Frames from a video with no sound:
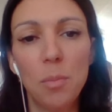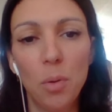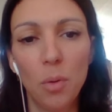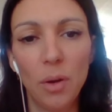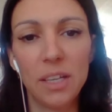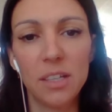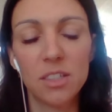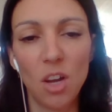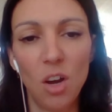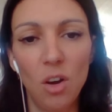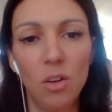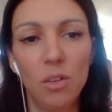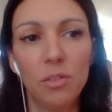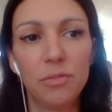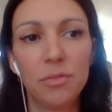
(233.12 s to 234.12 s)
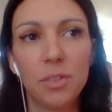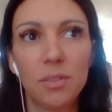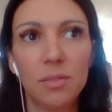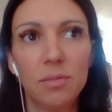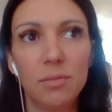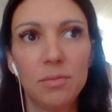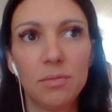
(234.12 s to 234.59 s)
point of
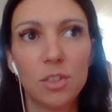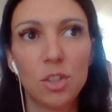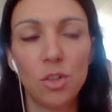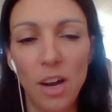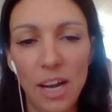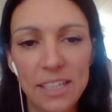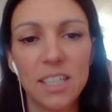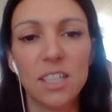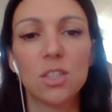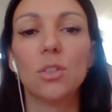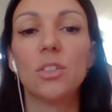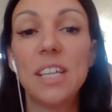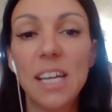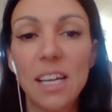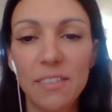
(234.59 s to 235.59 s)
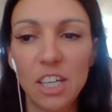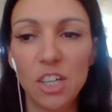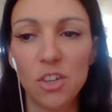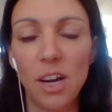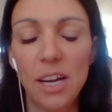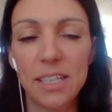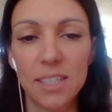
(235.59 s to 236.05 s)
crisis or nearing
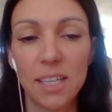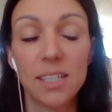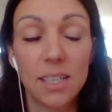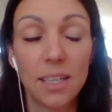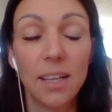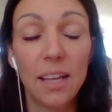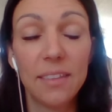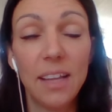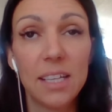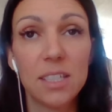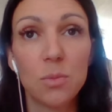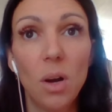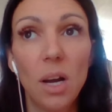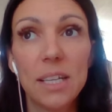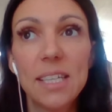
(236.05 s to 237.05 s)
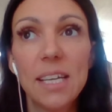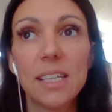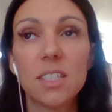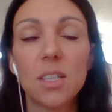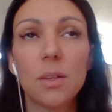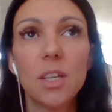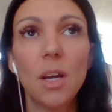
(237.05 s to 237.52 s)
crisis. And, and, that is what I did.
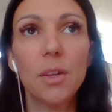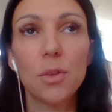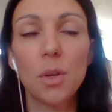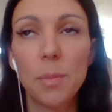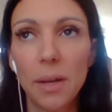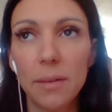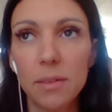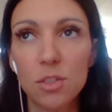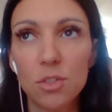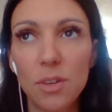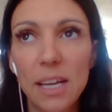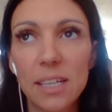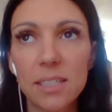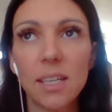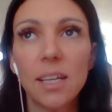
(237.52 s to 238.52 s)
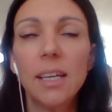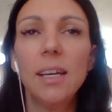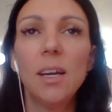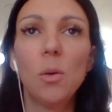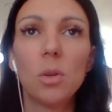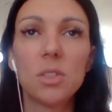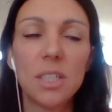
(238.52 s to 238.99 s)
So I was going through a period of stress,
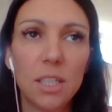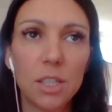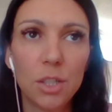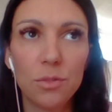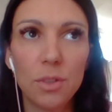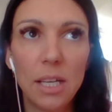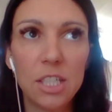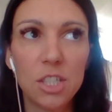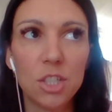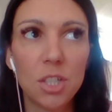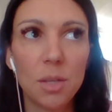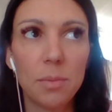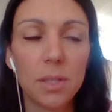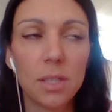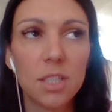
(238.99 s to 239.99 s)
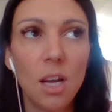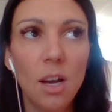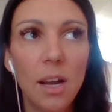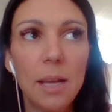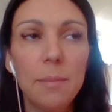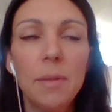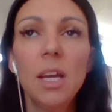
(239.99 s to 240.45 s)
wasn't in a good relationship at the
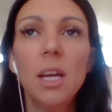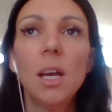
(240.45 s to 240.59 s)
time.